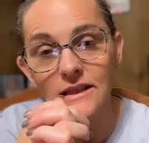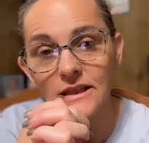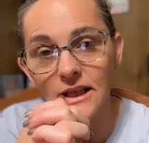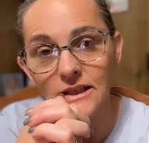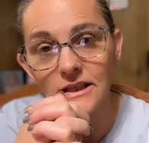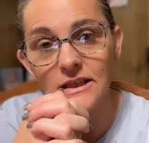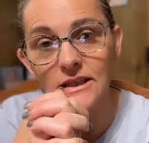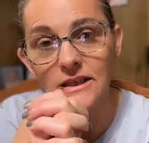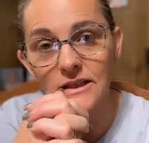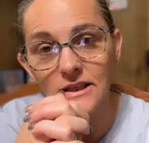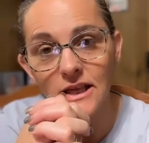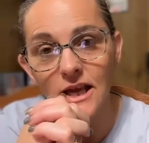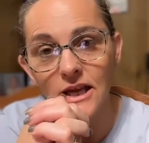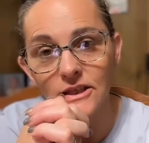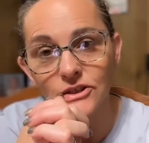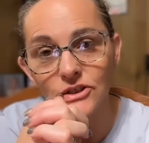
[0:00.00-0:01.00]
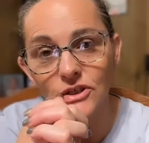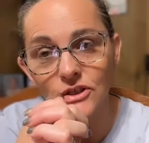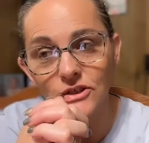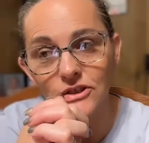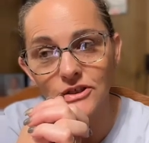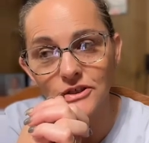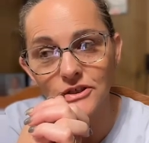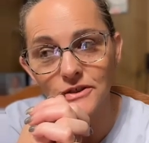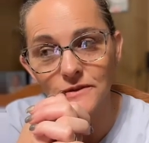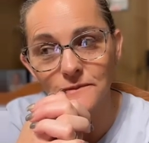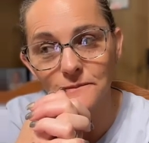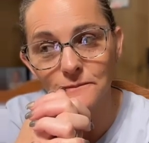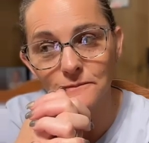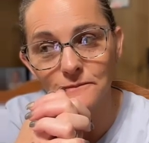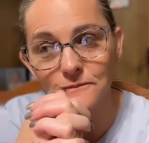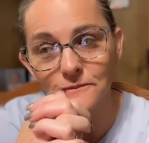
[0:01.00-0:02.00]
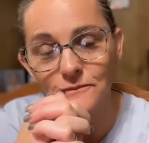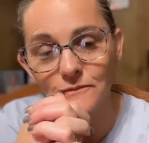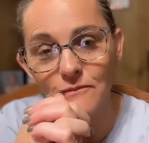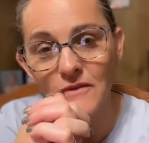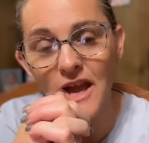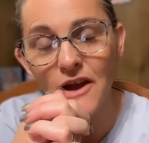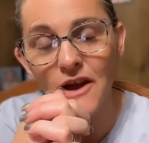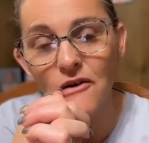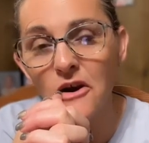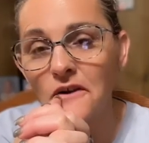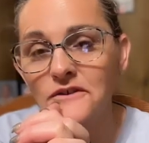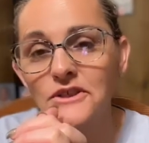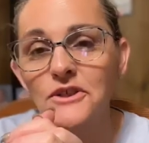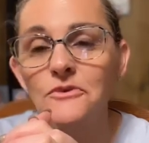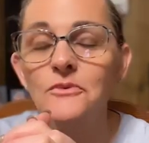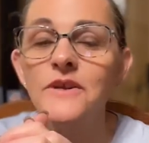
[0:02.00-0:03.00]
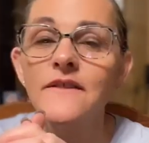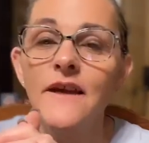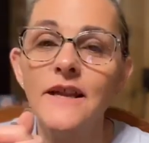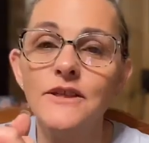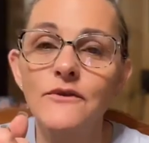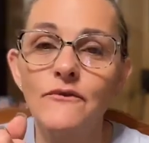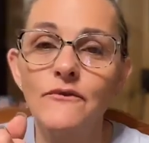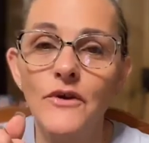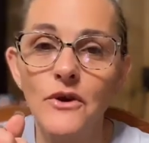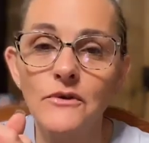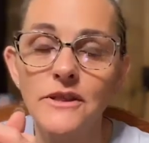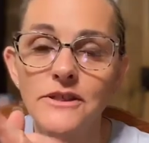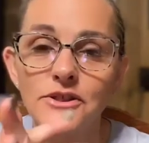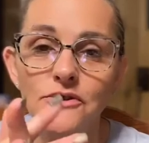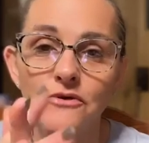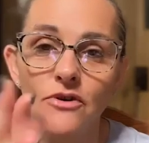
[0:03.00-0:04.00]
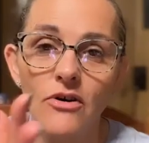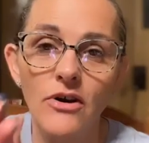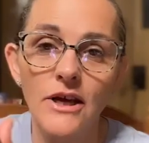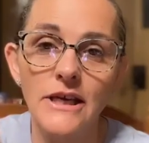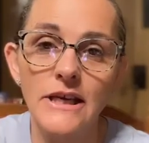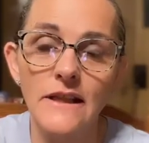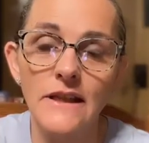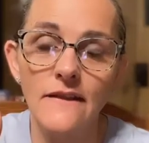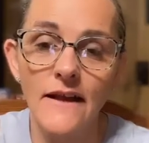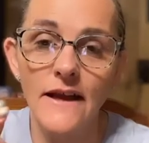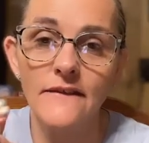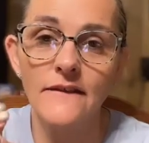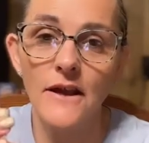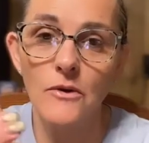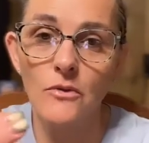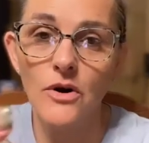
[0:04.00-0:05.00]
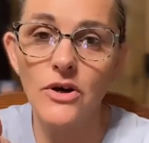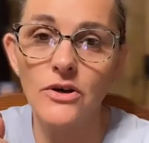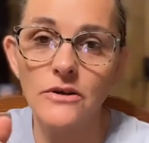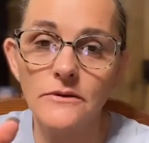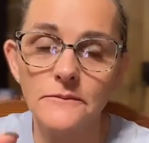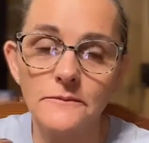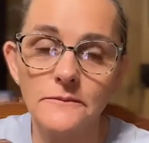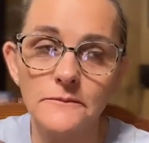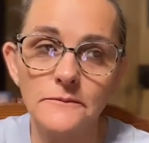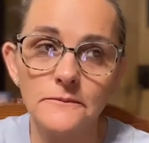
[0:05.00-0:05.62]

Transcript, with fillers: like they did in the Acts church? How often are we that devoted to God like they were?